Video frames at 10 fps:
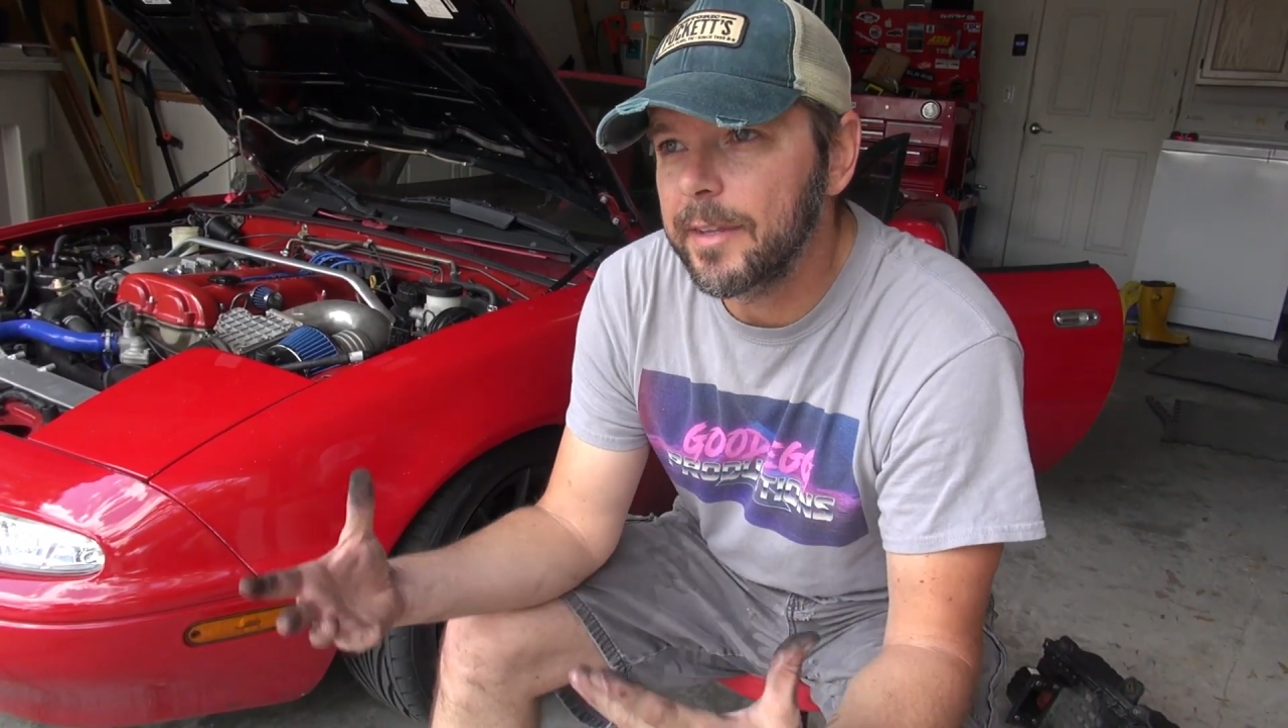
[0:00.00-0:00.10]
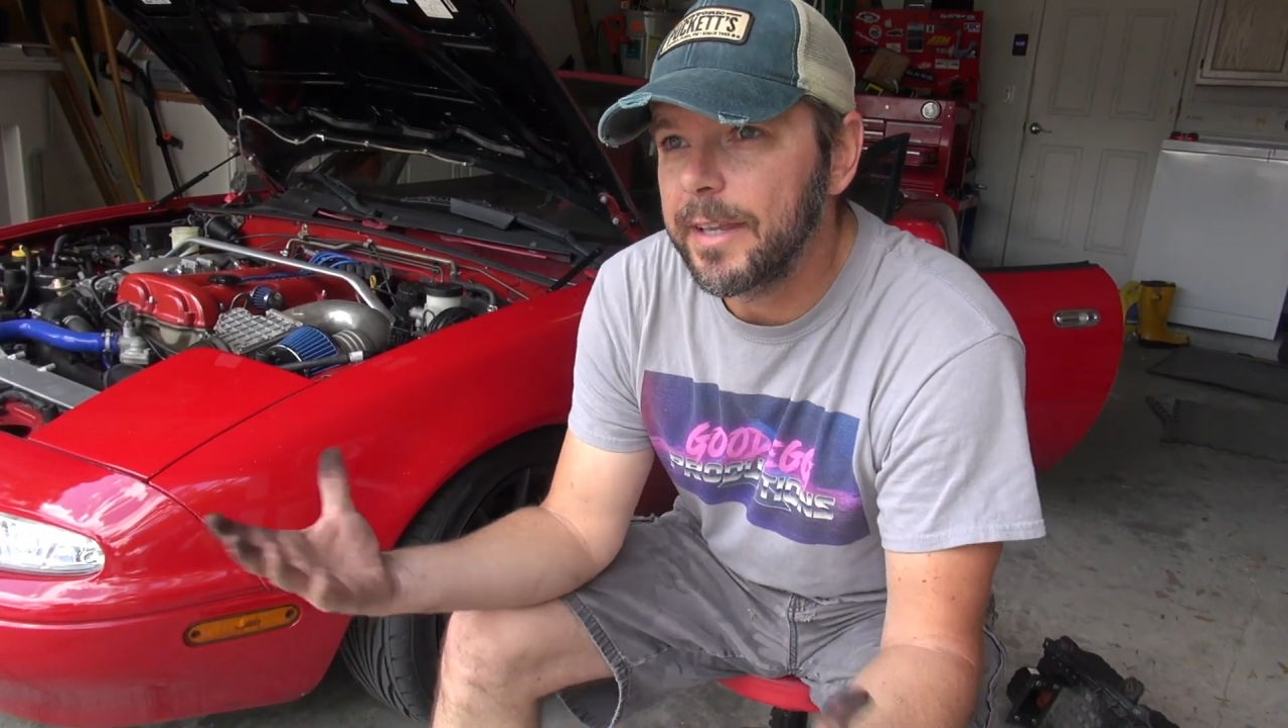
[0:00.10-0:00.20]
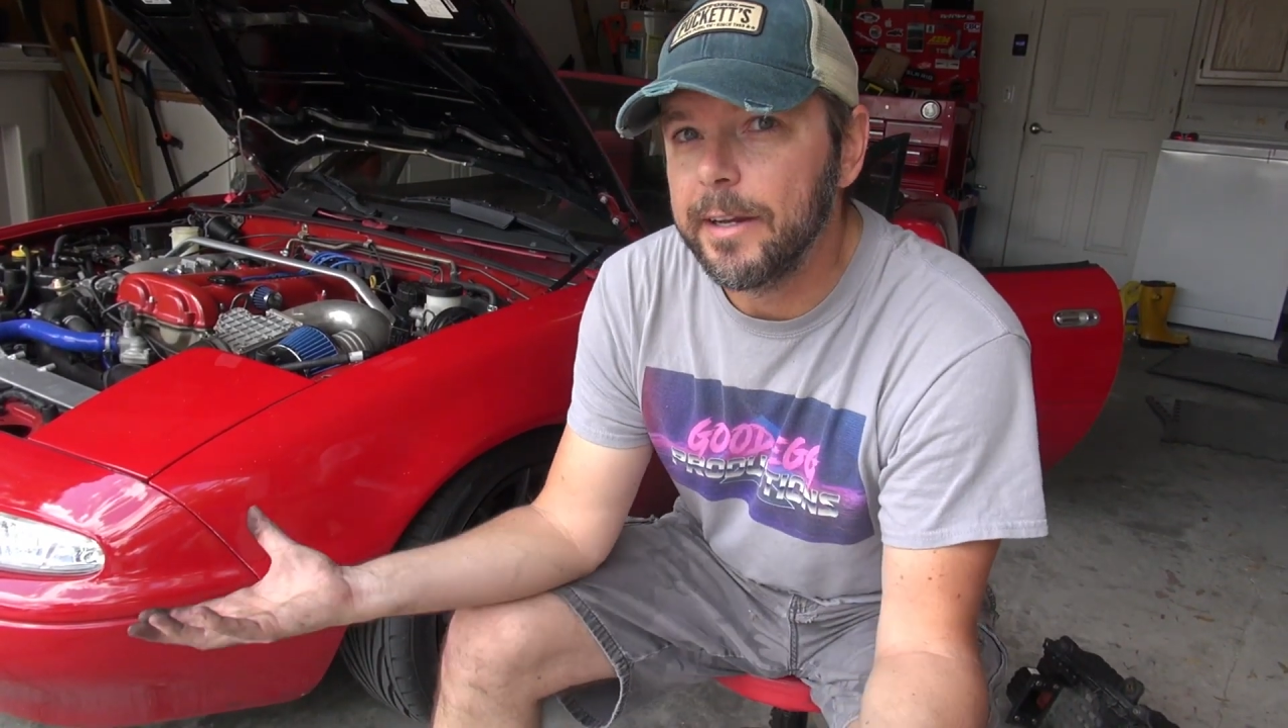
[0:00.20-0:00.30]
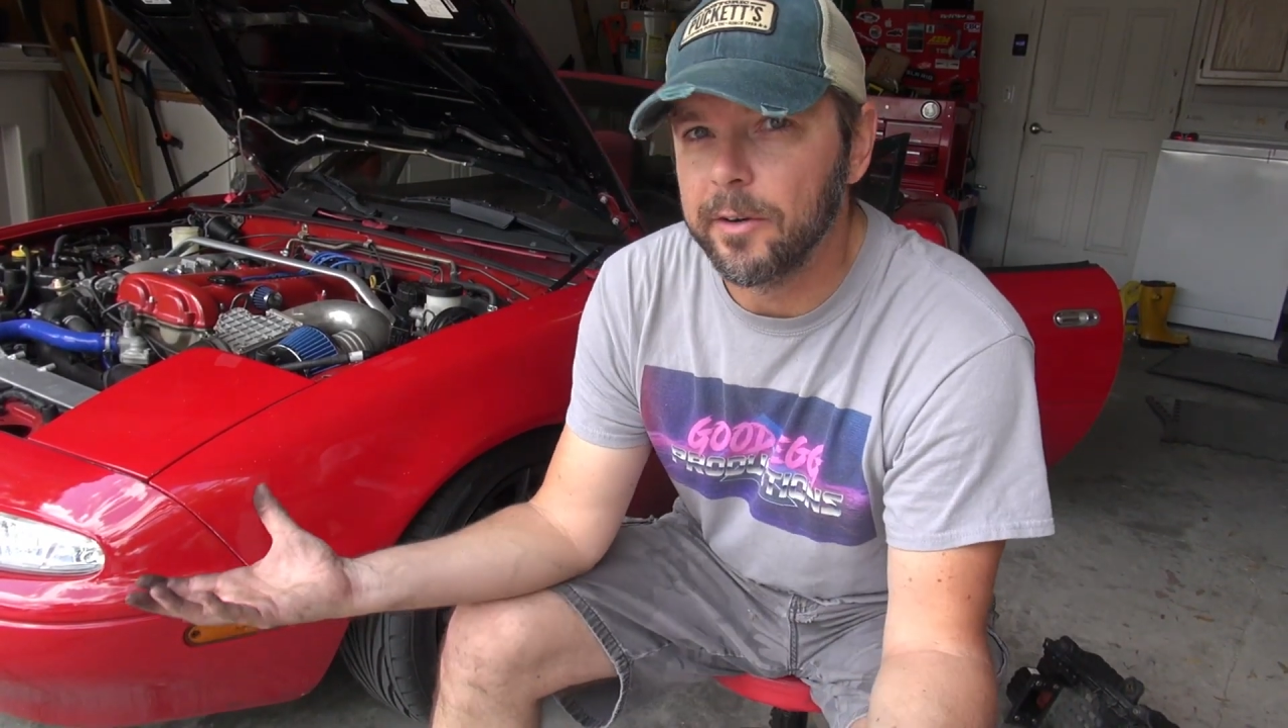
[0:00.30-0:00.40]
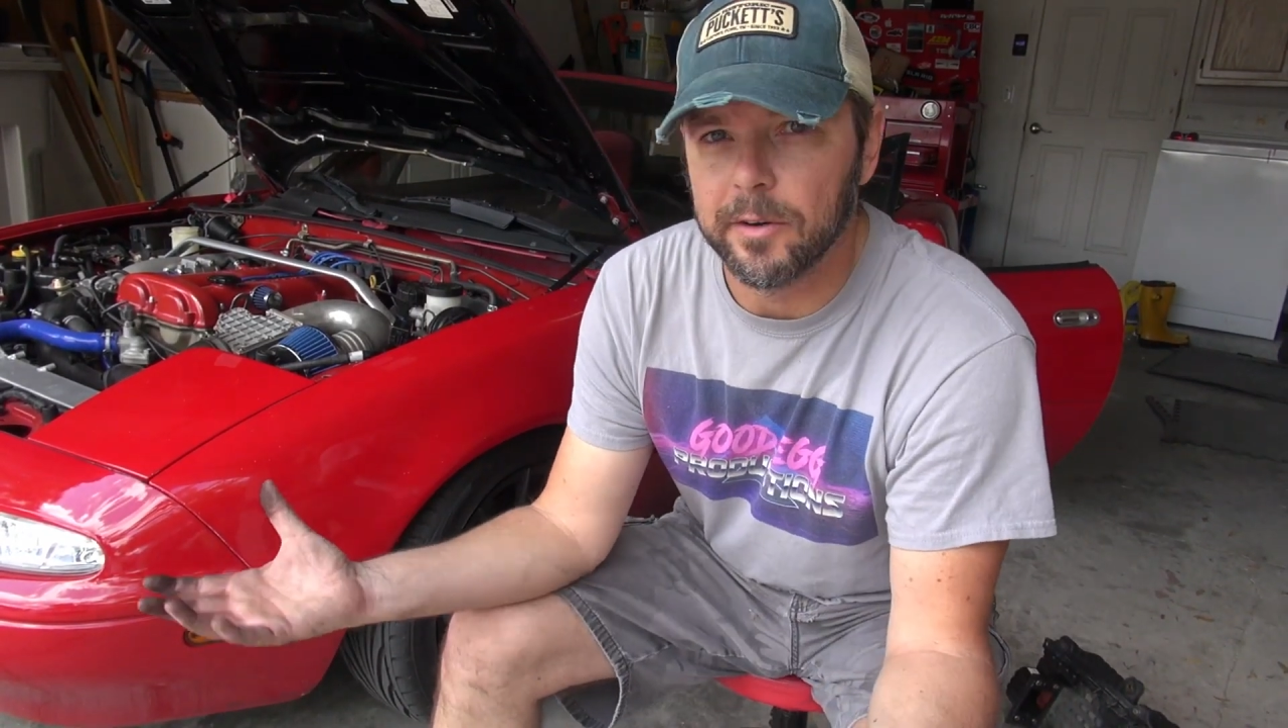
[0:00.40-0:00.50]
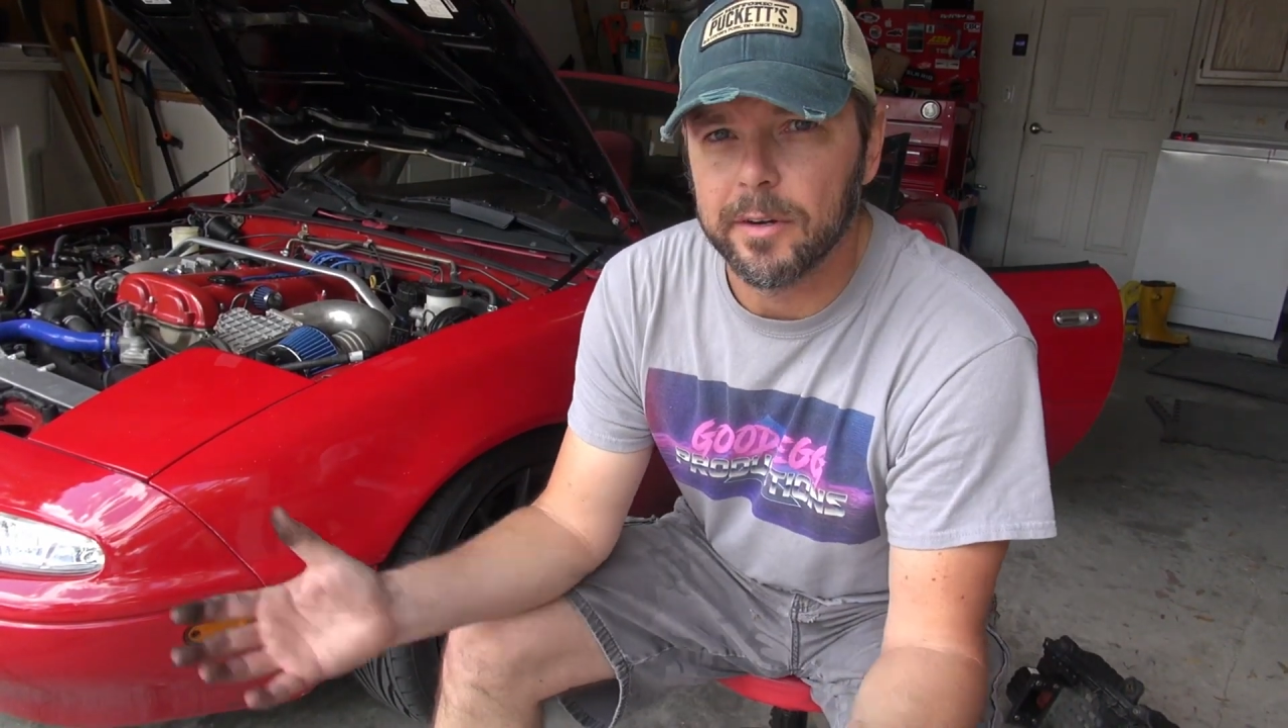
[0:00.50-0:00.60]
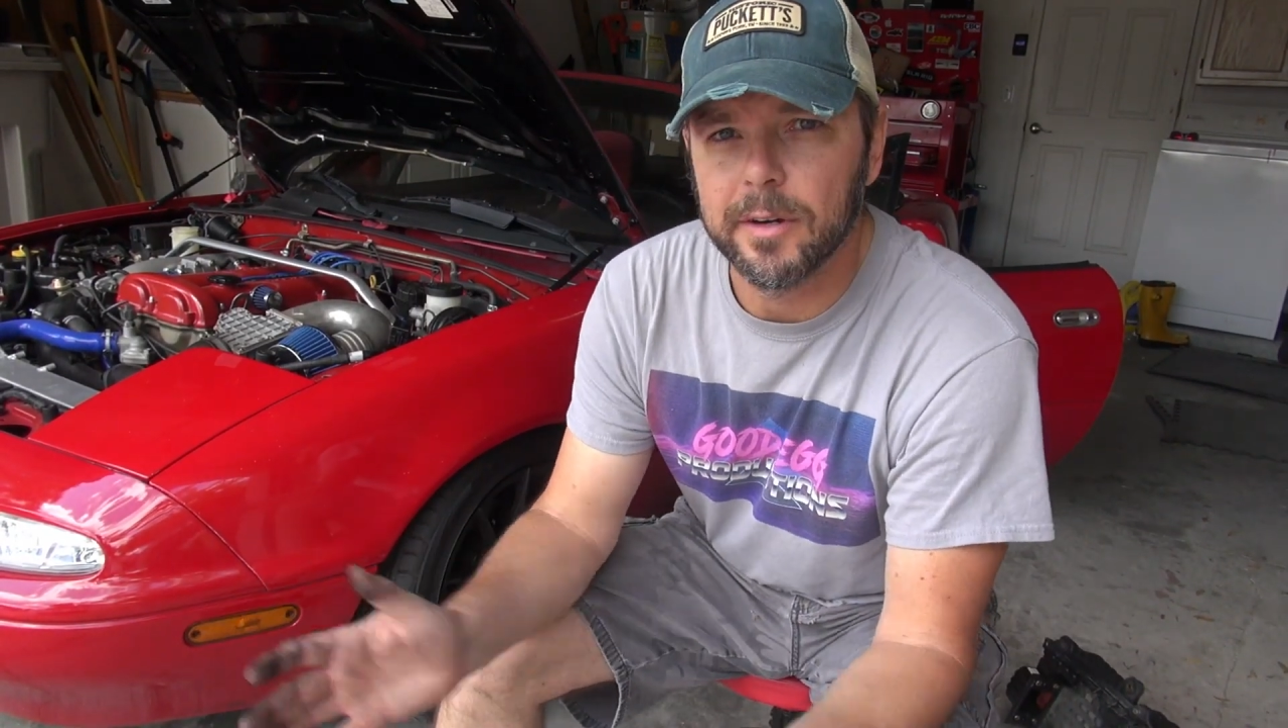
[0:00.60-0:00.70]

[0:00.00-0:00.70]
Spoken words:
here